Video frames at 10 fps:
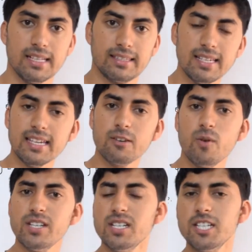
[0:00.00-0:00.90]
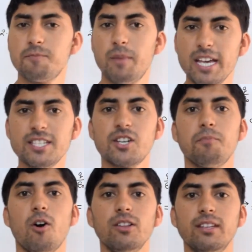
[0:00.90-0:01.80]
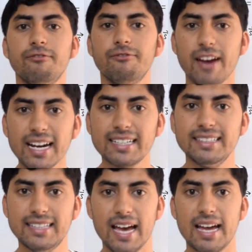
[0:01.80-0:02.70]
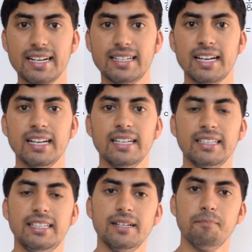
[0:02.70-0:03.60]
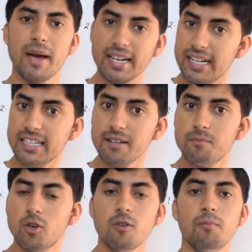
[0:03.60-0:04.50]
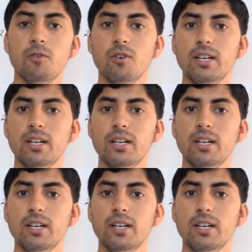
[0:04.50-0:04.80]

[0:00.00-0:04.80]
This equation is based upon the fact that the magnetic monopole